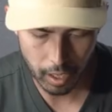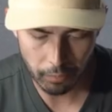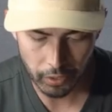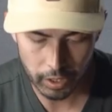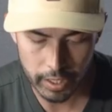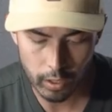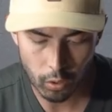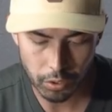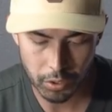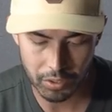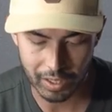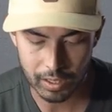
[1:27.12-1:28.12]
The Comfort Cling
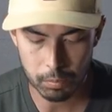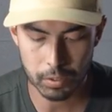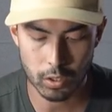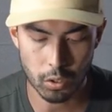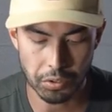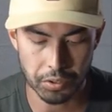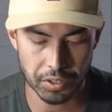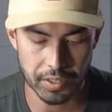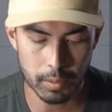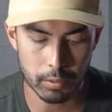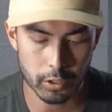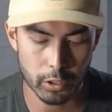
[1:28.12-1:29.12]
holster is a clipless holster
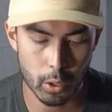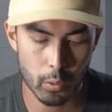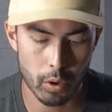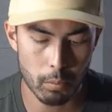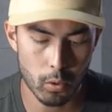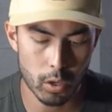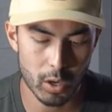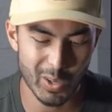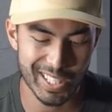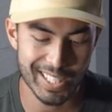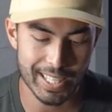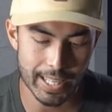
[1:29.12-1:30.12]
similar to a remora
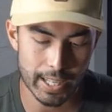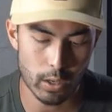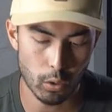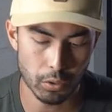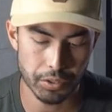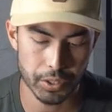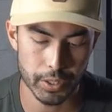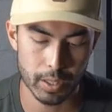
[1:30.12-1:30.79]
or sticky holster.